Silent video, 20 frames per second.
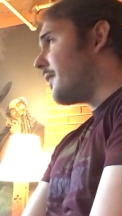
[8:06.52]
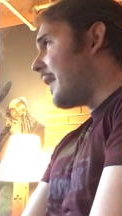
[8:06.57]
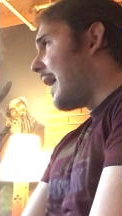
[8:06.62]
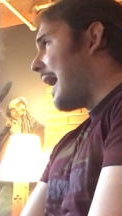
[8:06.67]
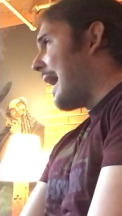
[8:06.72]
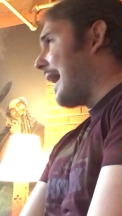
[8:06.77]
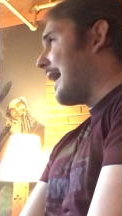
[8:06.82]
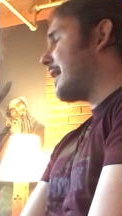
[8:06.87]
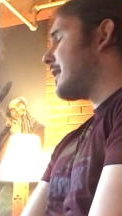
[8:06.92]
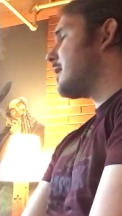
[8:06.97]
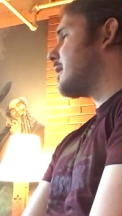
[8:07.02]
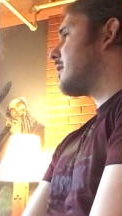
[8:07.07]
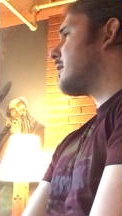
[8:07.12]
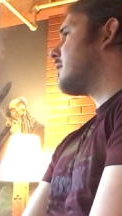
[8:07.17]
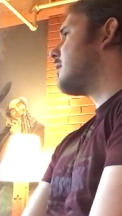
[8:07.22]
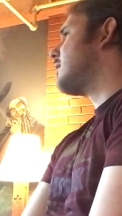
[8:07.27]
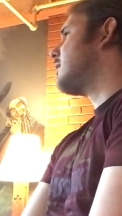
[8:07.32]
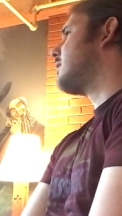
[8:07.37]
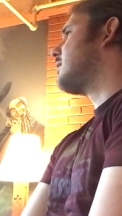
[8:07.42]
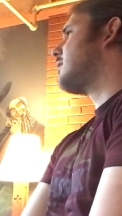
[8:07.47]
In fact,
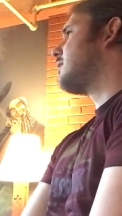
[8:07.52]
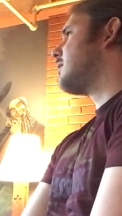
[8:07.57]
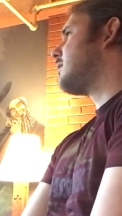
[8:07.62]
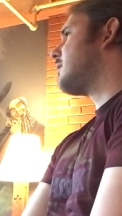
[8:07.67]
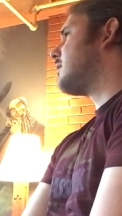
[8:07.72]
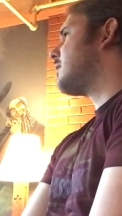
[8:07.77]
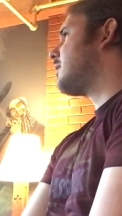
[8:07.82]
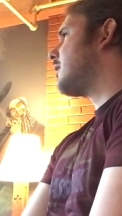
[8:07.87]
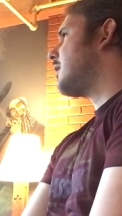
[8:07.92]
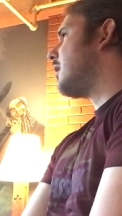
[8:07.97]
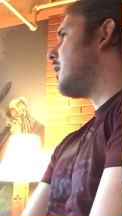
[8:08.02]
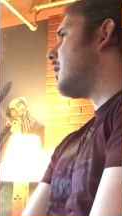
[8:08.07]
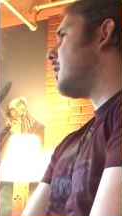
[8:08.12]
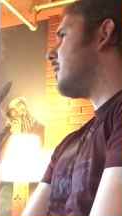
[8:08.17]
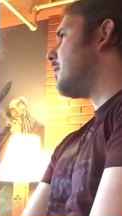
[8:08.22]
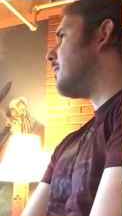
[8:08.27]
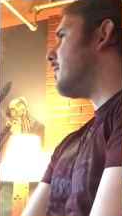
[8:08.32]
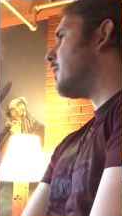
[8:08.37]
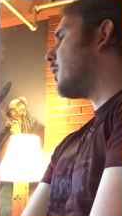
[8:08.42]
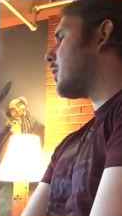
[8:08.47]

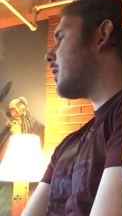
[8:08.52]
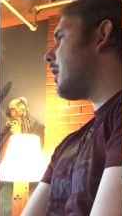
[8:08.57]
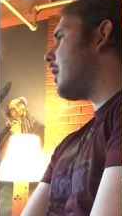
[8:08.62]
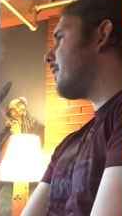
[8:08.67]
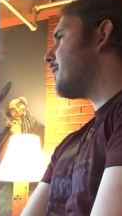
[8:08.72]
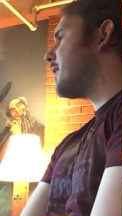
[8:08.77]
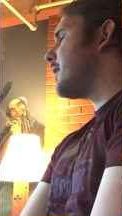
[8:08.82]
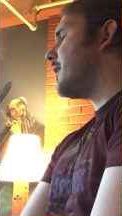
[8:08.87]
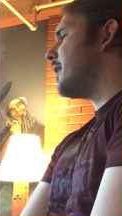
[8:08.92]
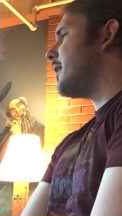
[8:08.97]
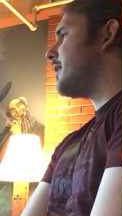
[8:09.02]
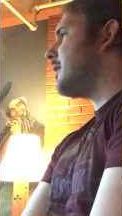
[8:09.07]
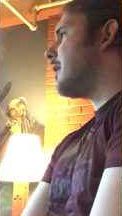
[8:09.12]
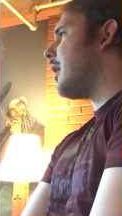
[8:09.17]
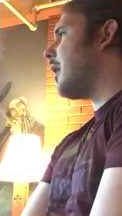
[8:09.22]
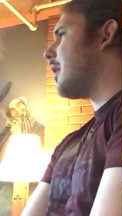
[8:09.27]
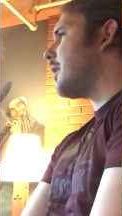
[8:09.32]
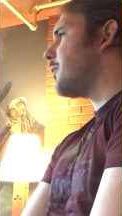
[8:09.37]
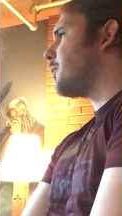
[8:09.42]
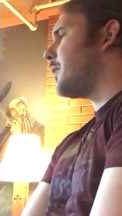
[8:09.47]
more often than
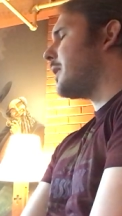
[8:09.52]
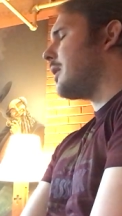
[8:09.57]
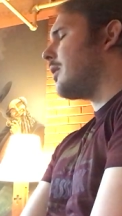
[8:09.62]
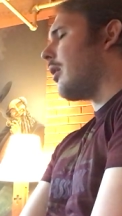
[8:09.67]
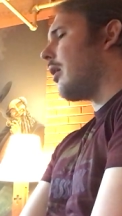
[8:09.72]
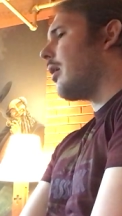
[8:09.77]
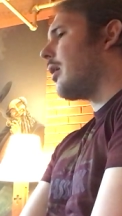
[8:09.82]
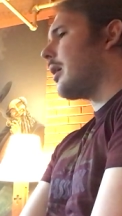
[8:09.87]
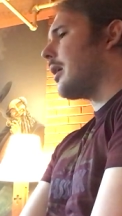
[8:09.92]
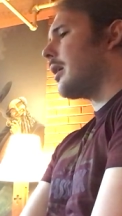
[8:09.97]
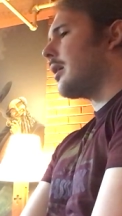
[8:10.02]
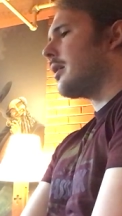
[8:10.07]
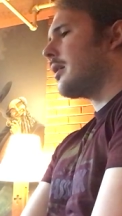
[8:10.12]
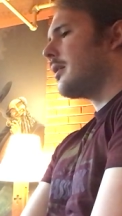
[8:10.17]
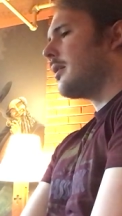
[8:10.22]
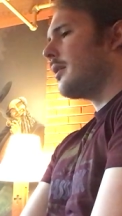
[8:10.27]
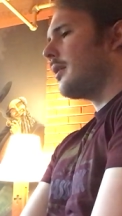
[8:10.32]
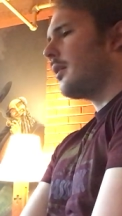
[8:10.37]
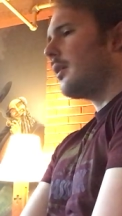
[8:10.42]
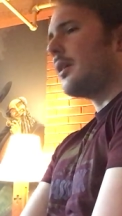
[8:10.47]
not, we are
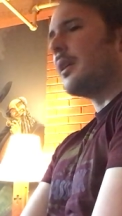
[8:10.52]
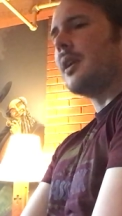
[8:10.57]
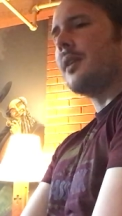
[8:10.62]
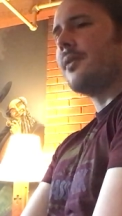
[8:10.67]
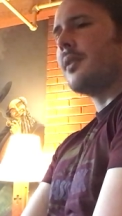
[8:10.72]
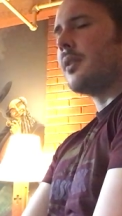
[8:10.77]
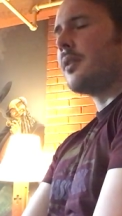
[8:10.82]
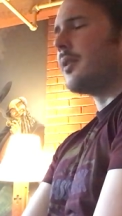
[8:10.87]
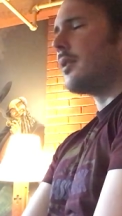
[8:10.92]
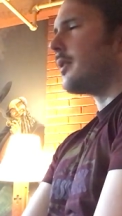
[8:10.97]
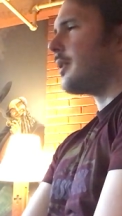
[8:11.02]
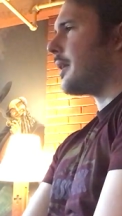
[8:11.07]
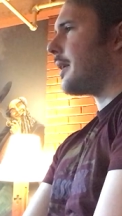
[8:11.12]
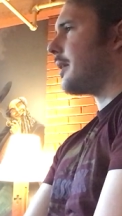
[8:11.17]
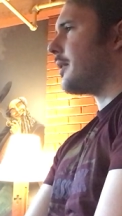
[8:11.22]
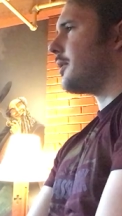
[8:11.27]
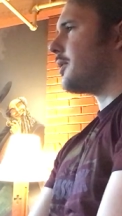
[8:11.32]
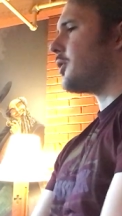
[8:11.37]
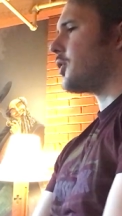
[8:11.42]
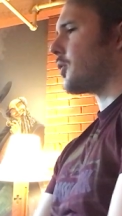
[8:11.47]
given
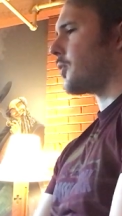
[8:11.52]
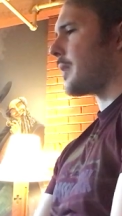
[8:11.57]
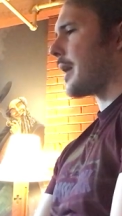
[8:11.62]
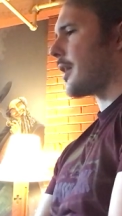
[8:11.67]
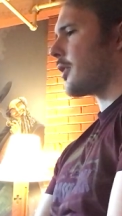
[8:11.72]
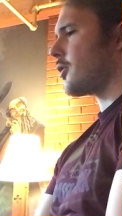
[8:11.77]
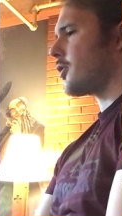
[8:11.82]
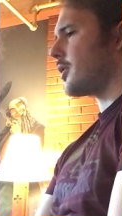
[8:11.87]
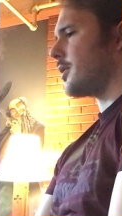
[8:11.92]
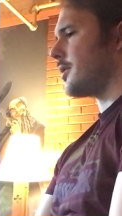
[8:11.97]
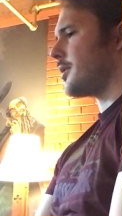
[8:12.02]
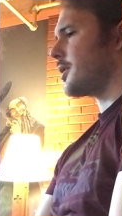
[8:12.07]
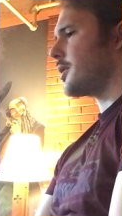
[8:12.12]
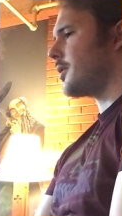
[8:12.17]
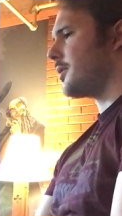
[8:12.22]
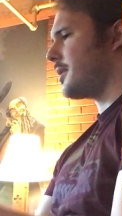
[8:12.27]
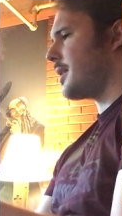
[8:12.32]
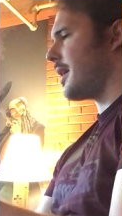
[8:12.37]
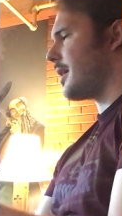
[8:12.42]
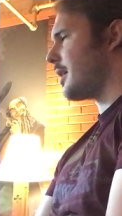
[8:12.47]
the directions
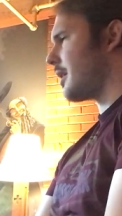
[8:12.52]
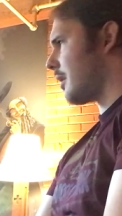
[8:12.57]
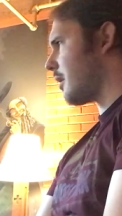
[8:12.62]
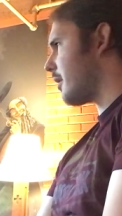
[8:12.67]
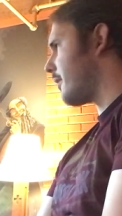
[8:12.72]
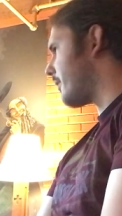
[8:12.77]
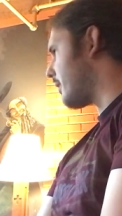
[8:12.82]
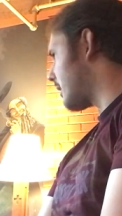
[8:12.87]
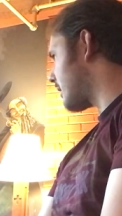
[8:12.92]
to take care of